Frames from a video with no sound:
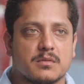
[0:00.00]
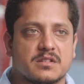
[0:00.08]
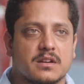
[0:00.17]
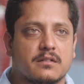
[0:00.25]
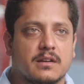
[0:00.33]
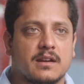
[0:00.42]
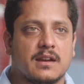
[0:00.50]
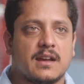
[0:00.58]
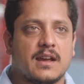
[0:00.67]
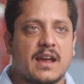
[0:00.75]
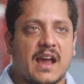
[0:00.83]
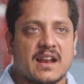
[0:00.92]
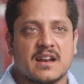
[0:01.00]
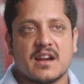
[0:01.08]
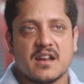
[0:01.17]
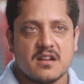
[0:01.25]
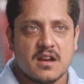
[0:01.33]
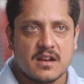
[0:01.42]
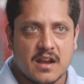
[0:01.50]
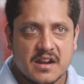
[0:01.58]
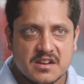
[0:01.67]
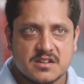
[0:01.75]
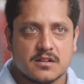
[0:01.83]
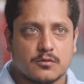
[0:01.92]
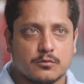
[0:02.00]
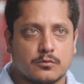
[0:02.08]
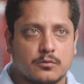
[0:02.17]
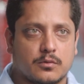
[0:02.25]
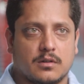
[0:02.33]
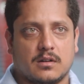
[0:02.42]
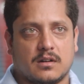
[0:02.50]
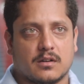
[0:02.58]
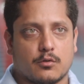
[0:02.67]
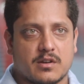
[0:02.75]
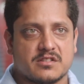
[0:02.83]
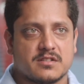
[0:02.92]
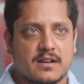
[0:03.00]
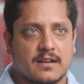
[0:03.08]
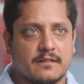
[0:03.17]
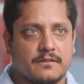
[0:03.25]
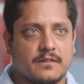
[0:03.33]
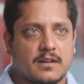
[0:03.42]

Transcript: machinery and it, in addition to uh, RotationalAI